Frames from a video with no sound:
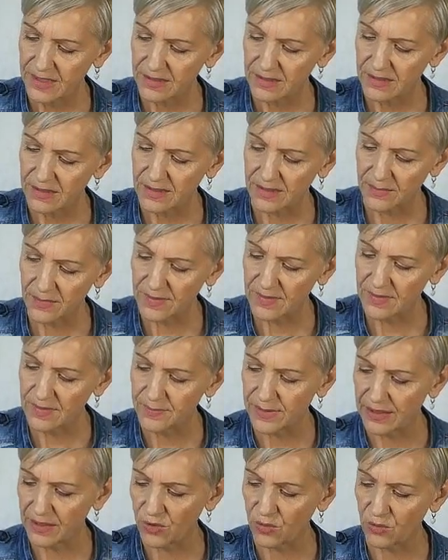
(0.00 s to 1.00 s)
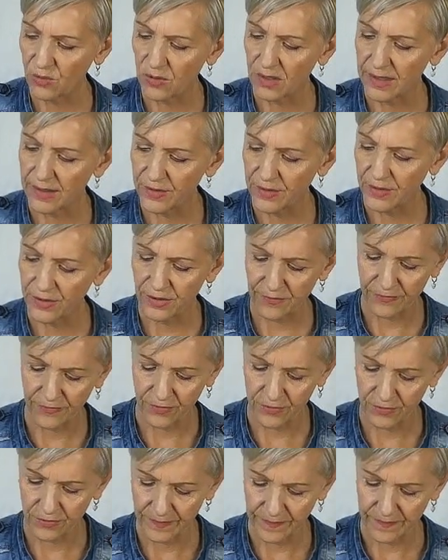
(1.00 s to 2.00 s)
Someone's been quite
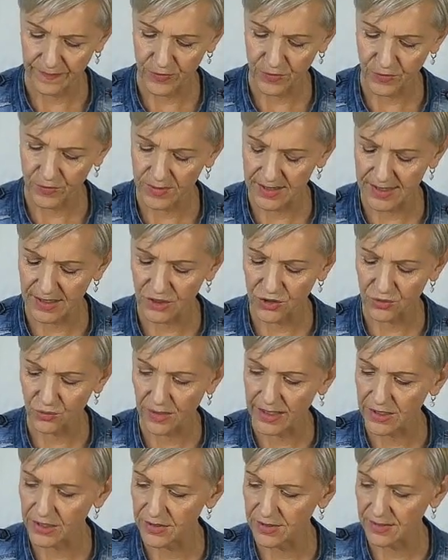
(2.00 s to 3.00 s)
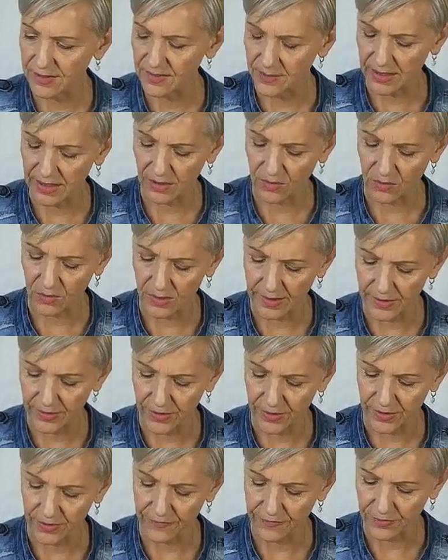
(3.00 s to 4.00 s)
hurtful, or a situation's been quite
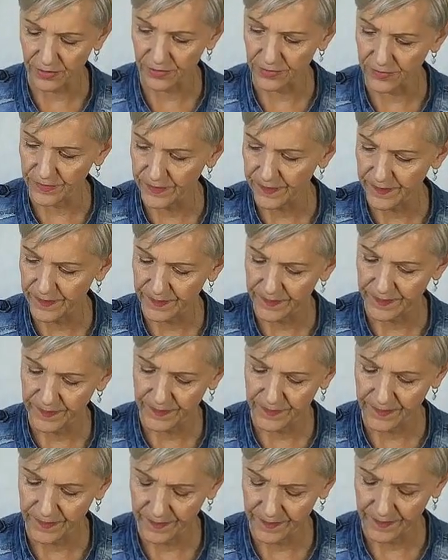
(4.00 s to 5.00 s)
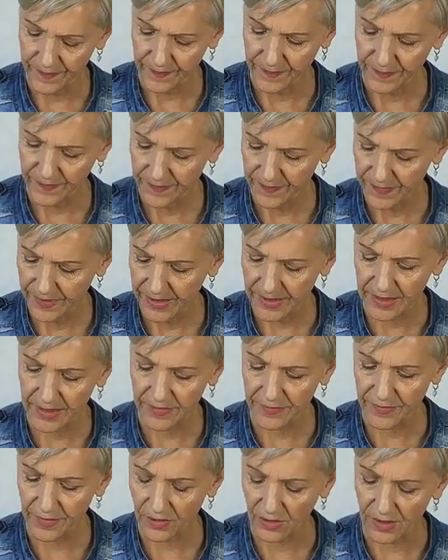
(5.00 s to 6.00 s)
hurtful.
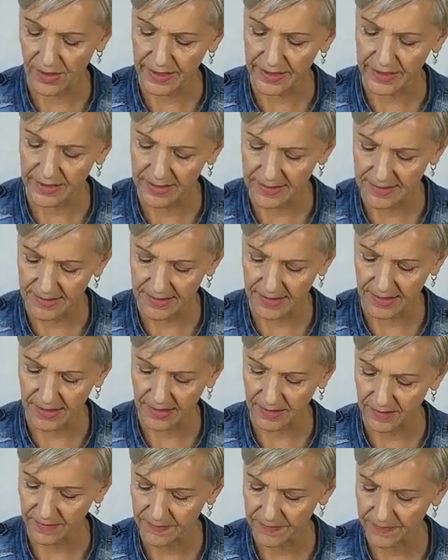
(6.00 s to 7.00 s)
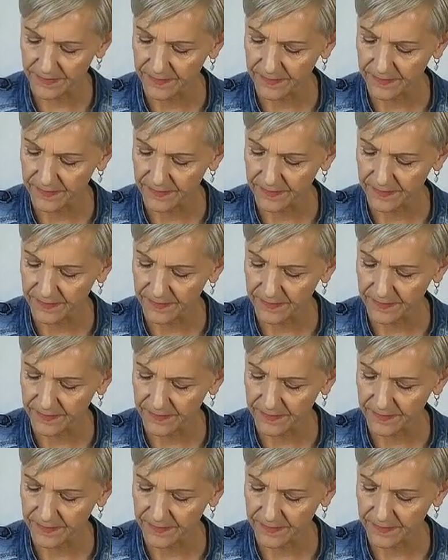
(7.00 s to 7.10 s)
Any other guidance there?